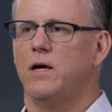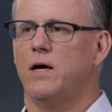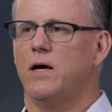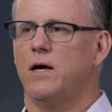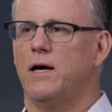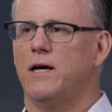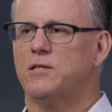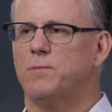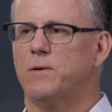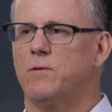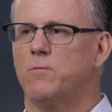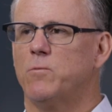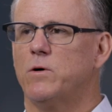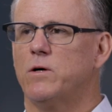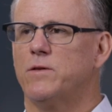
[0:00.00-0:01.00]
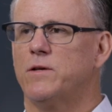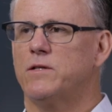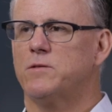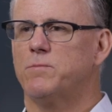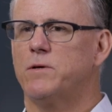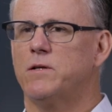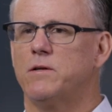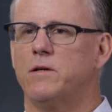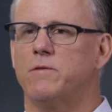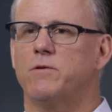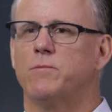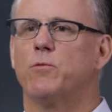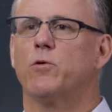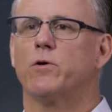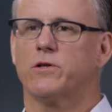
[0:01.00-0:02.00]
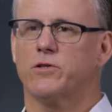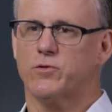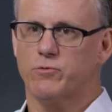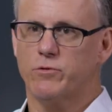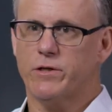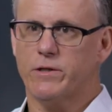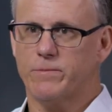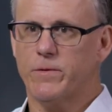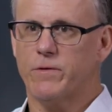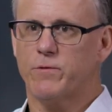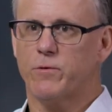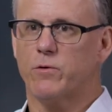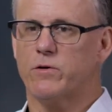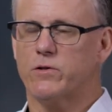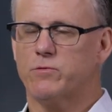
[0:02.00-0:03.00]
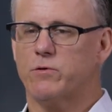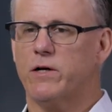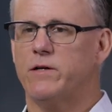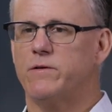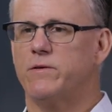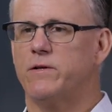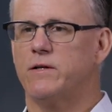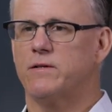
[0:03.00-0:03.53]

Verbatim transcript: uh, has been one that's been even more extreme, of course, right?